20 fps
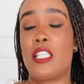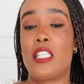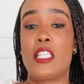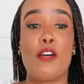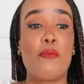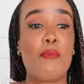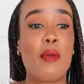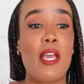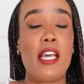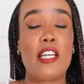
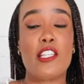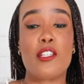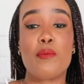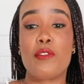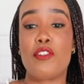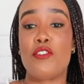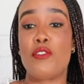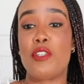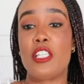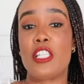some
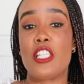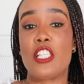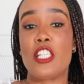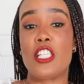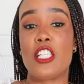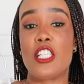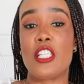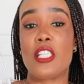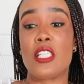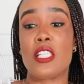
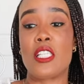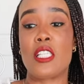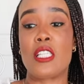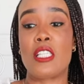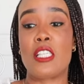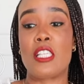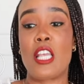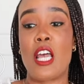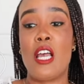espadrilles,